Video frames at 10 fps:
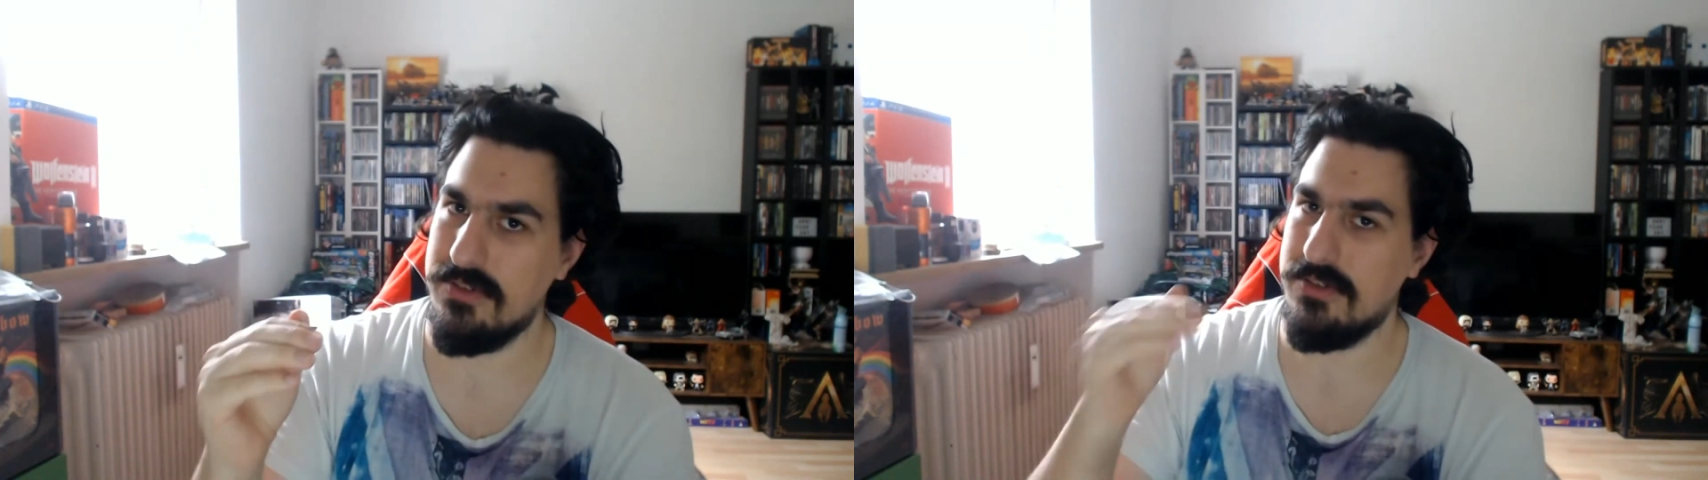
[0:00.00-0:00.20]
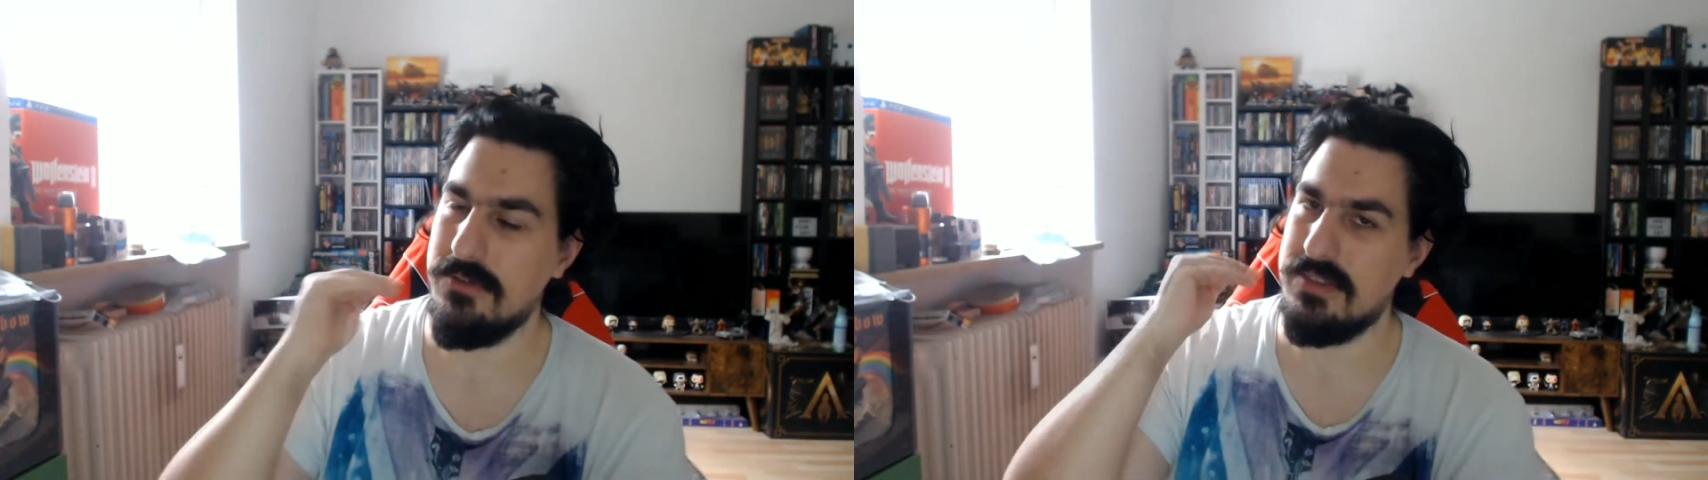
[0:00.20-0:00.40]

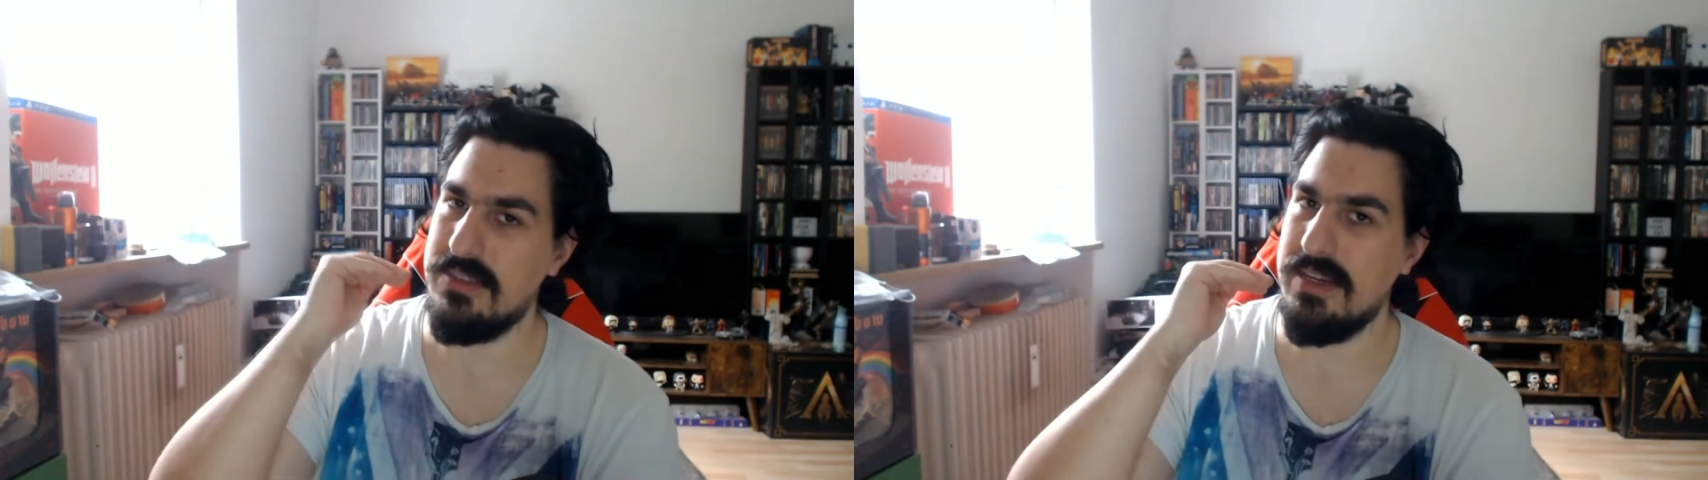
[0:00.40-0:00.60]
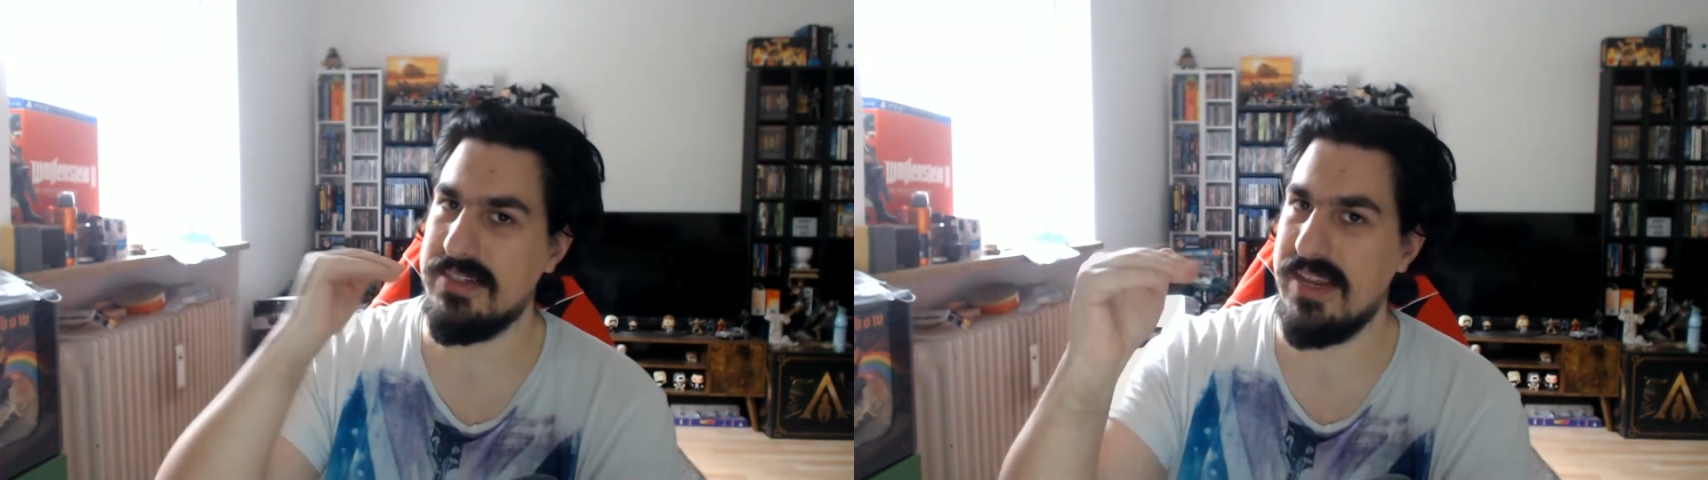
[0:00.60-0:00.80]
So it's
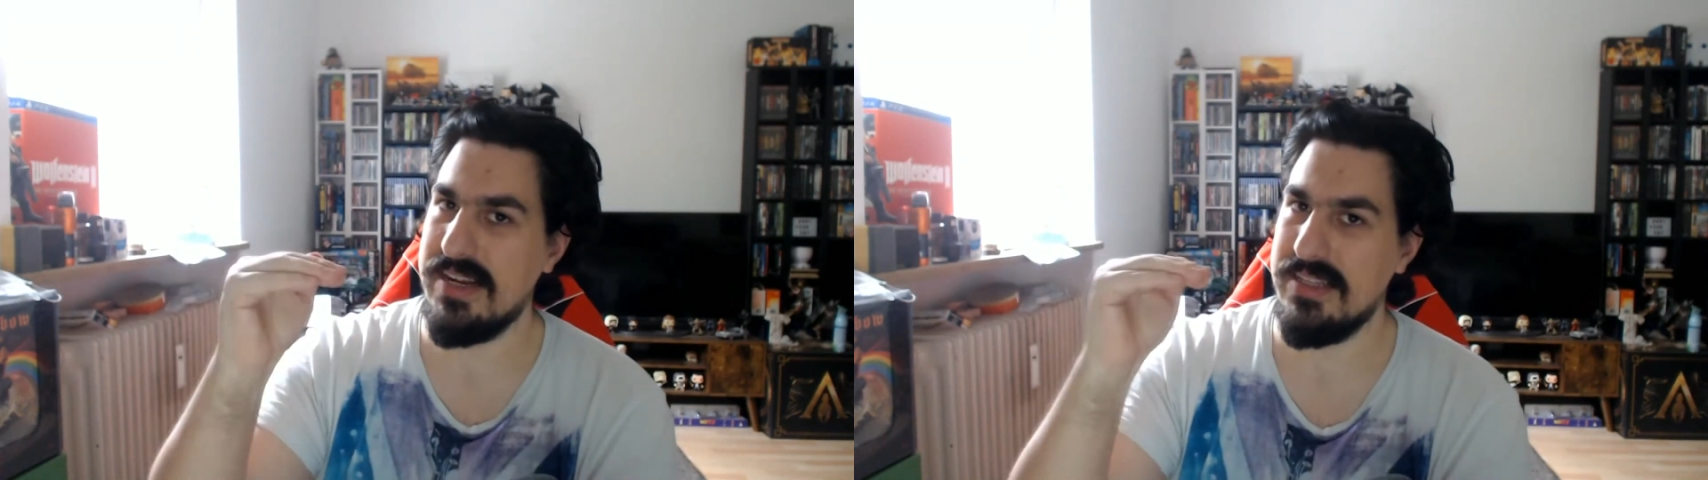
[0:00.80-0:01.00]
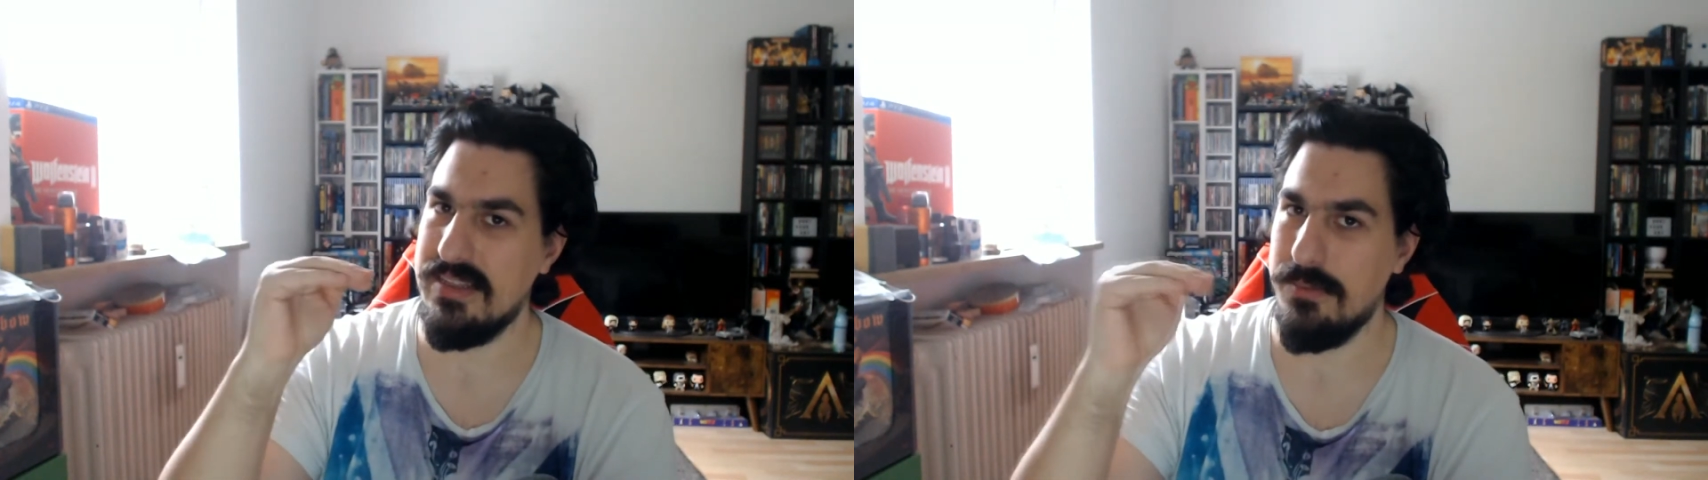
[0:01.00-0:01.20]

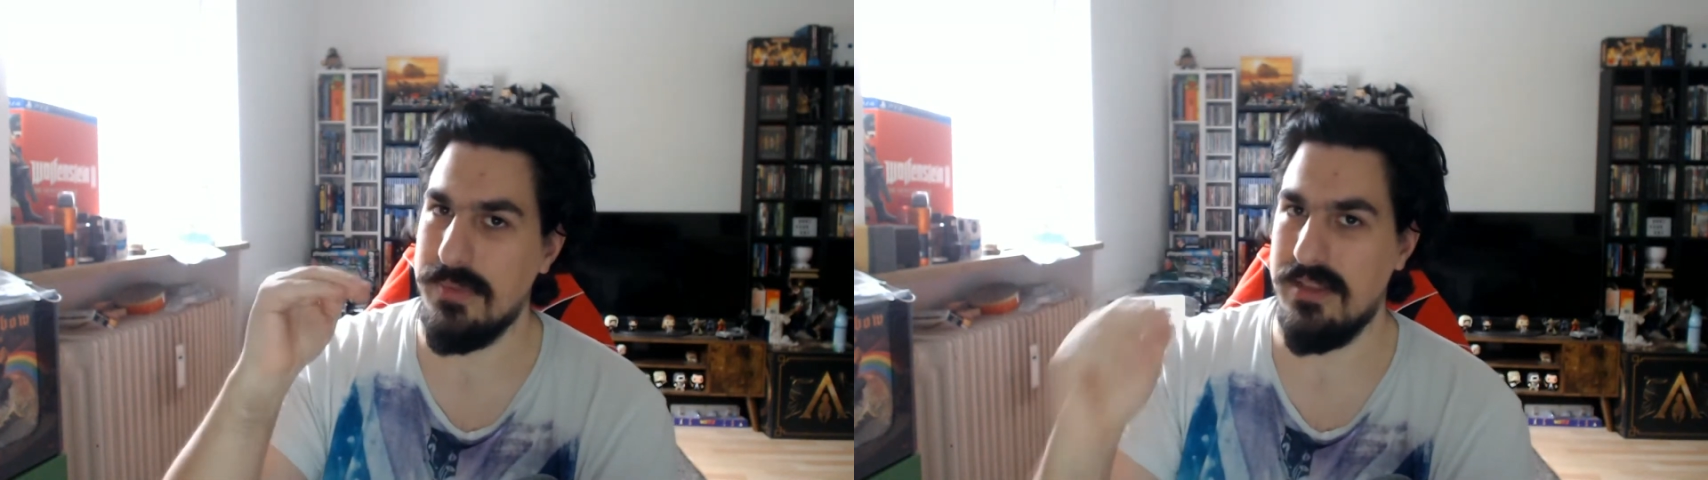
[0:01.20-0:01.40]
exactly in the middle.